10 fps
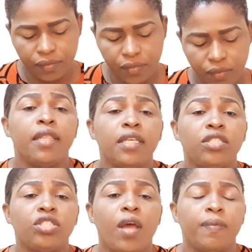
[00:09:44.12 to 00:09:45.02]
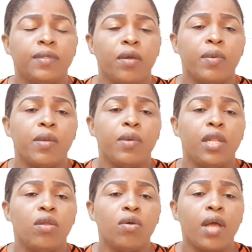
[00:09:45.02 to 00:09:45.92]
This chapter we
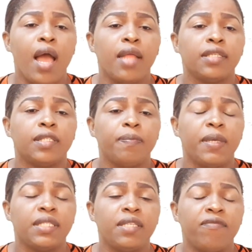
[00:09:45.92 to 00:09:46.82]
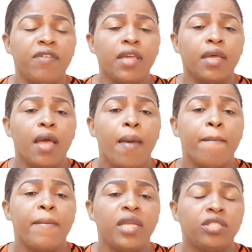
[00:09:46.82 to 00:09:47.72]
will look at specific
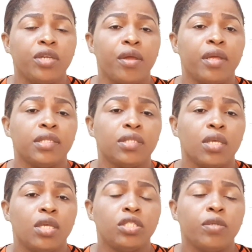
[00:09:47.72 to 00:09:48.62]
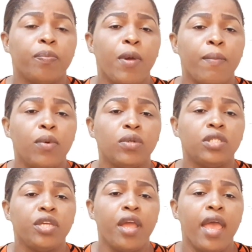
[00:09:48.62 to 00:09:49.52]
measures to promote
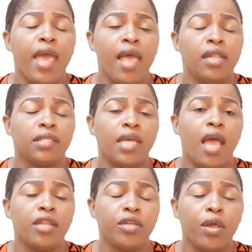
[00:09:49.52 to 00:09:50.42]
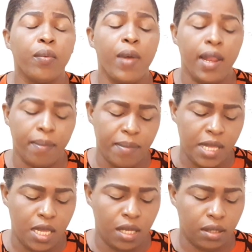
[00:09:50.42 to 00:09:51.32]
your health and your
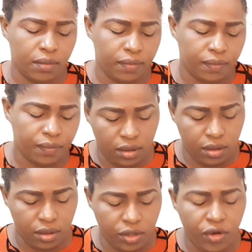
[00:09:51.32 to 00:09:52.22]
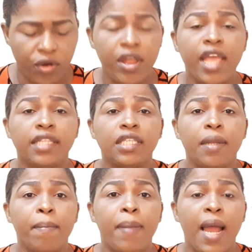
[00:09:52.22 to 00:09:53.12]
well-being.
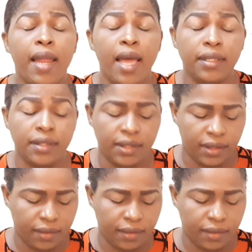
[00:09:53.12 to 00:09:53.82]
Creating balance.